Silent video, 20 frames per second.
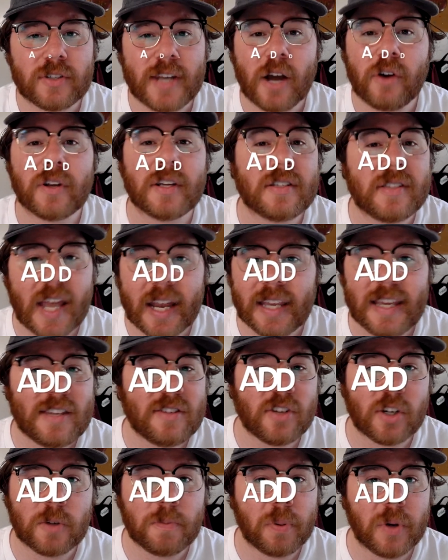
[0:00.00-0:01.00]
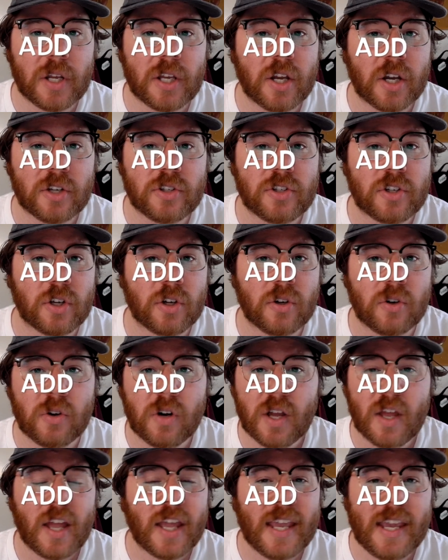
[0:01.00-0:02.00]
Now, Gesicki's looked pretty good
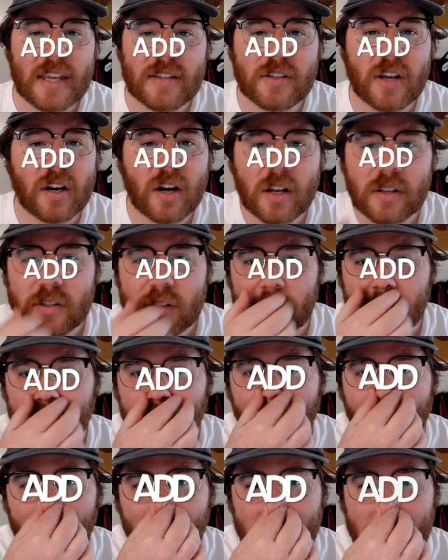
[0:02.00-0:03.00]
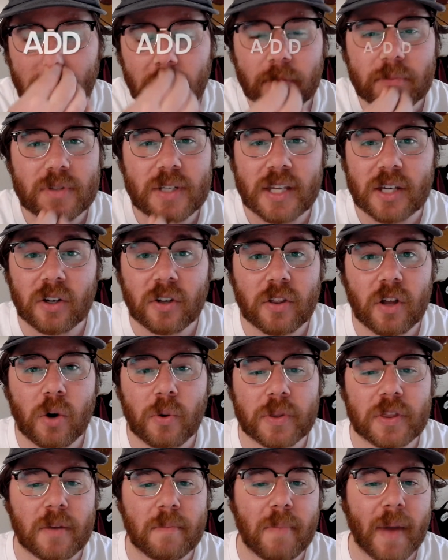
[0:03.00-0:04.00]
too. He's not on some long term deal though
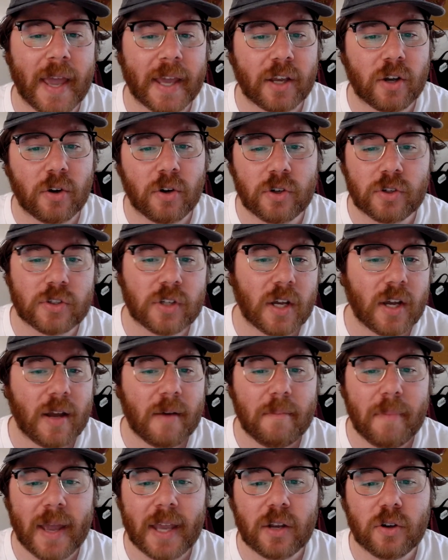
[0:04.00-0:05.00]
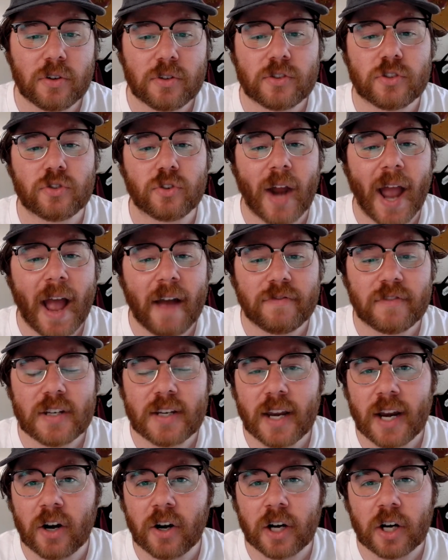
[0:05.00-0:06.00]
with the Bengals. Bengals drafted
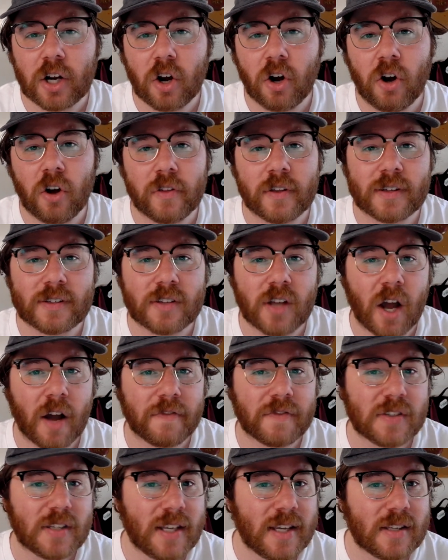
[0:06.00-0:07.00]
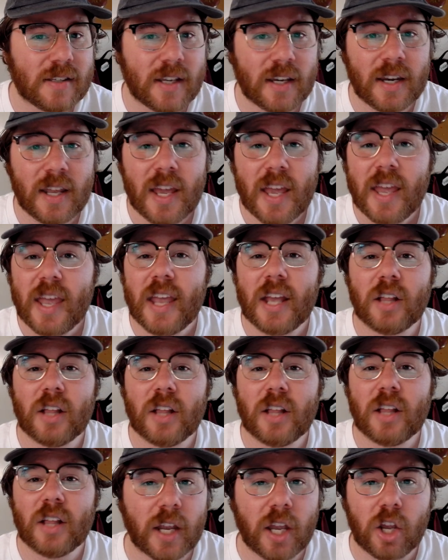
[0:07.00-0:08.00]
Erick All this offseason. He
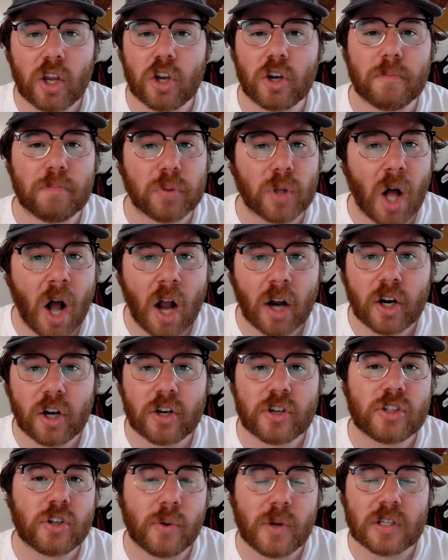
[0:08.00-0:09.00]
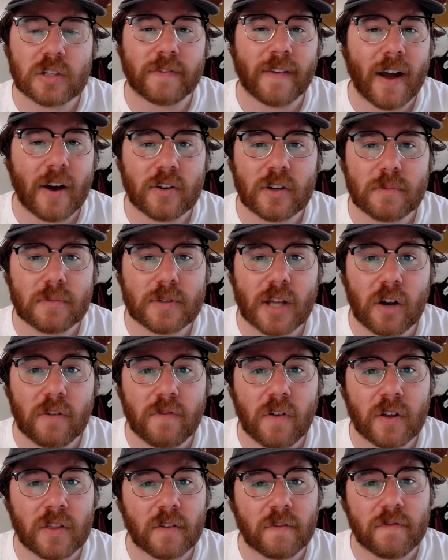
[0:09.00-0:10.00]
looks like a good blocker, so he's found
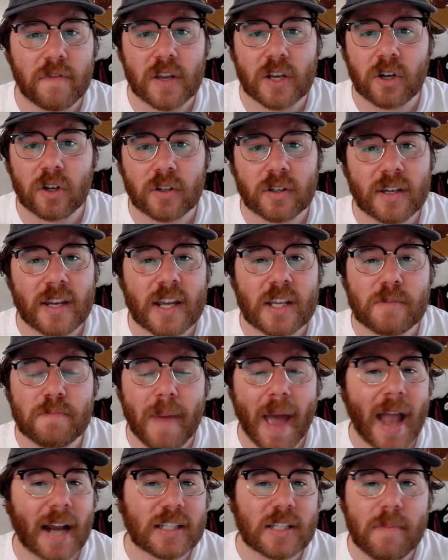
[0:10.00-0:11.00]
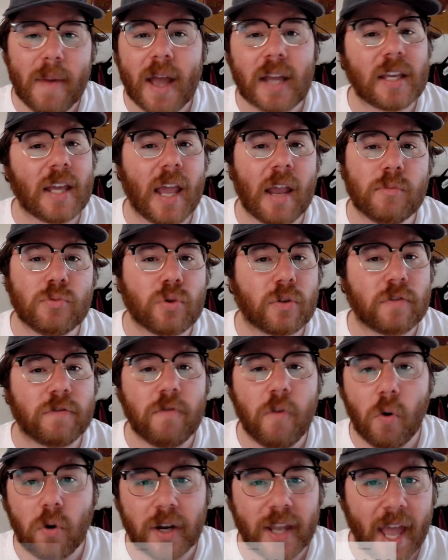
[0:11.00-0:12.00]
himself on the field, and he has back to back games with
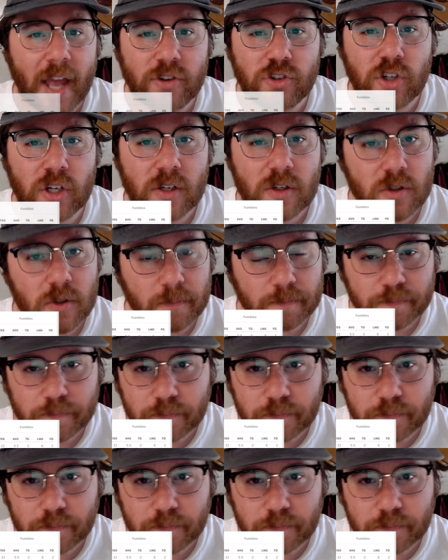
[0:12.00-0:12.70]
four catches.